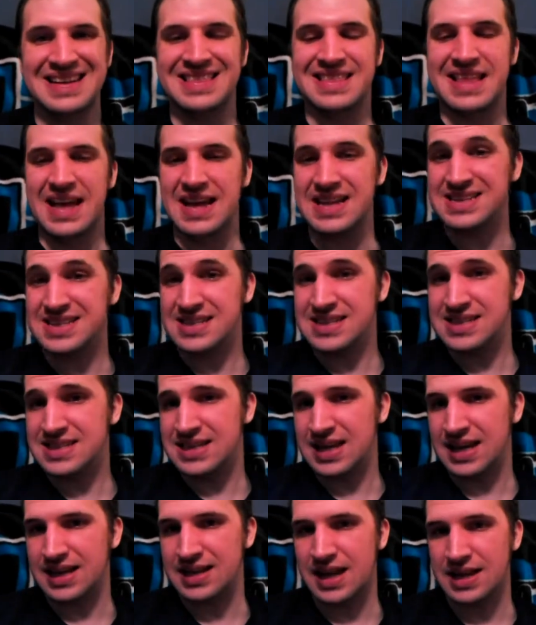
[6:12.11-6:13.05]

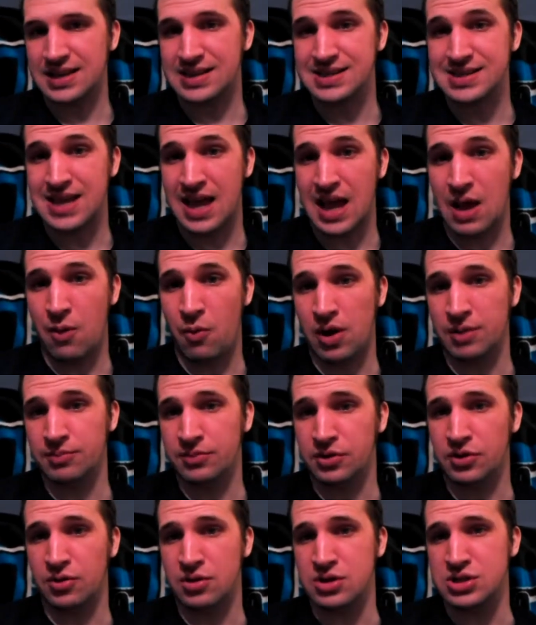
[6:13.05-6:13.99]
That's not to say I want him
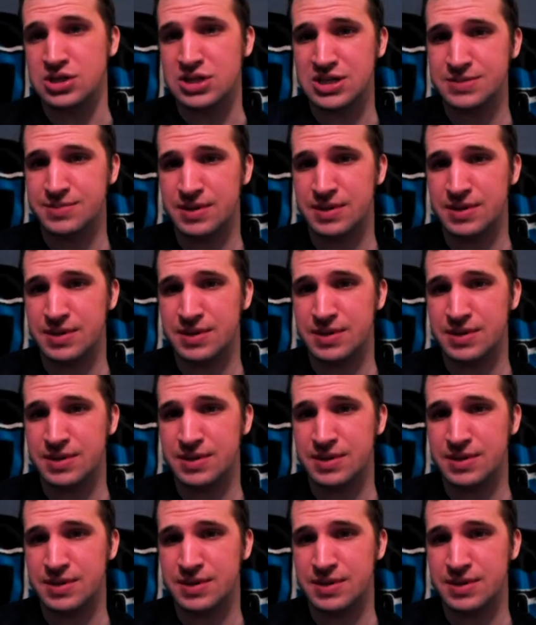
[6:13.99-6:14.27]
to do it just